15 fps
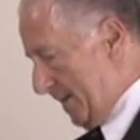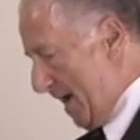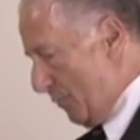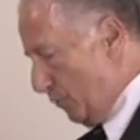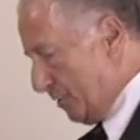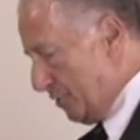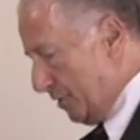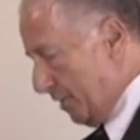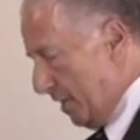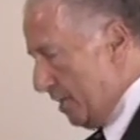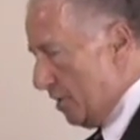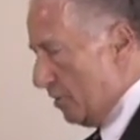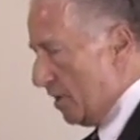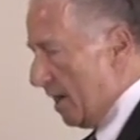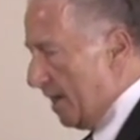That was the
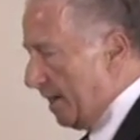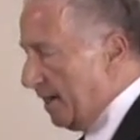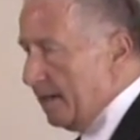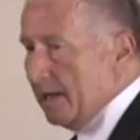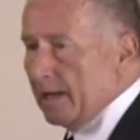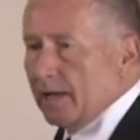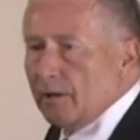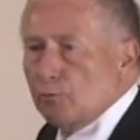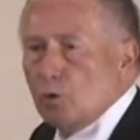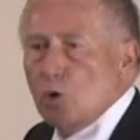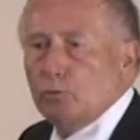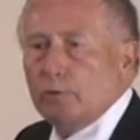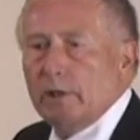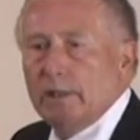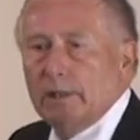year I
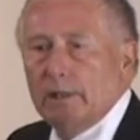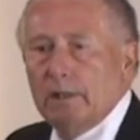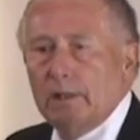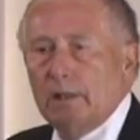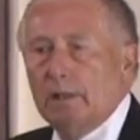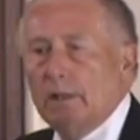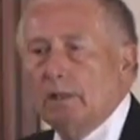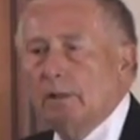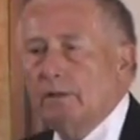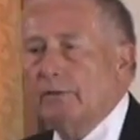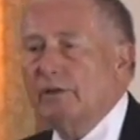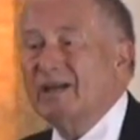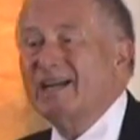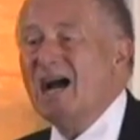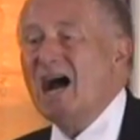wrote
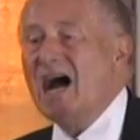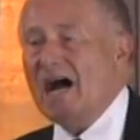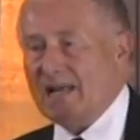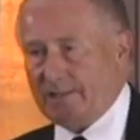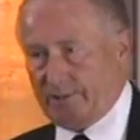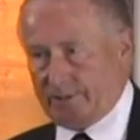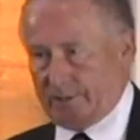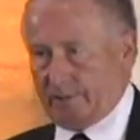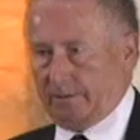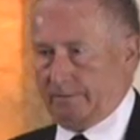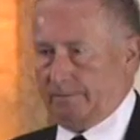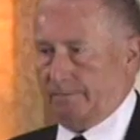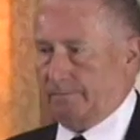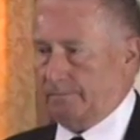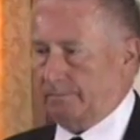The Gods,
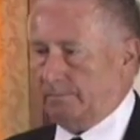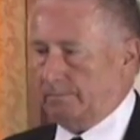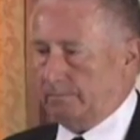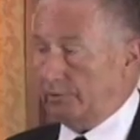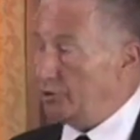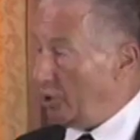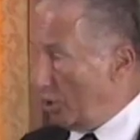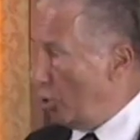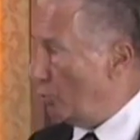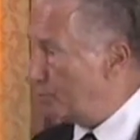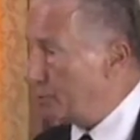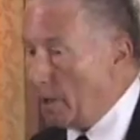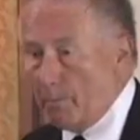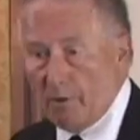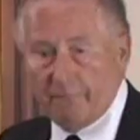which I
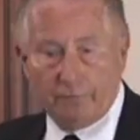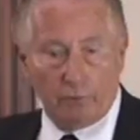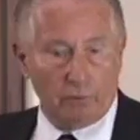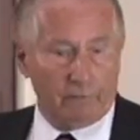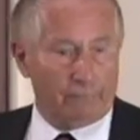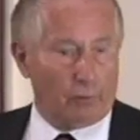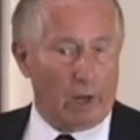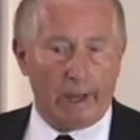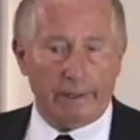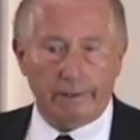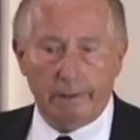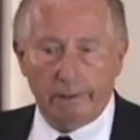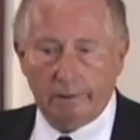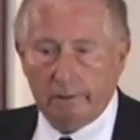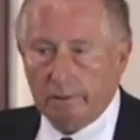hope some of you have
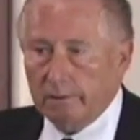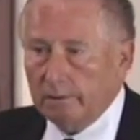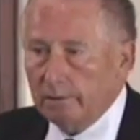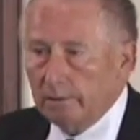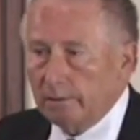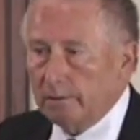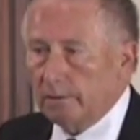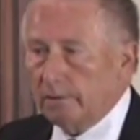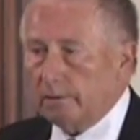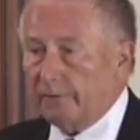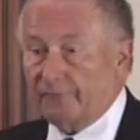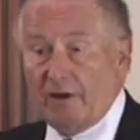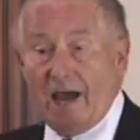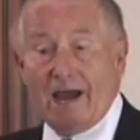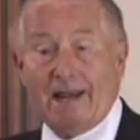read.
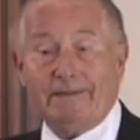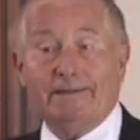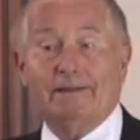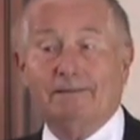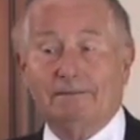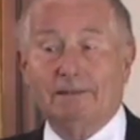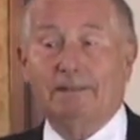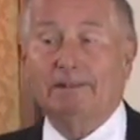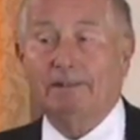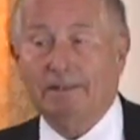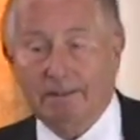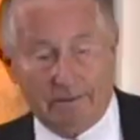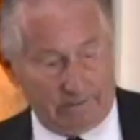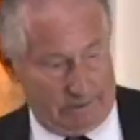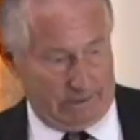If not,
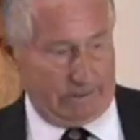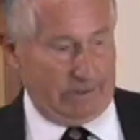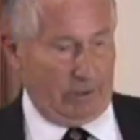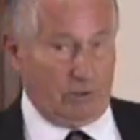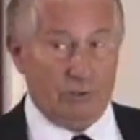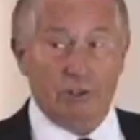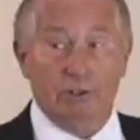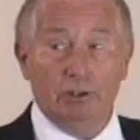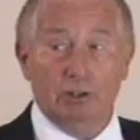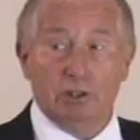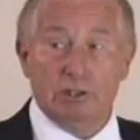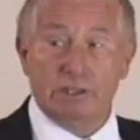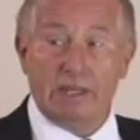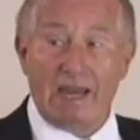here's a little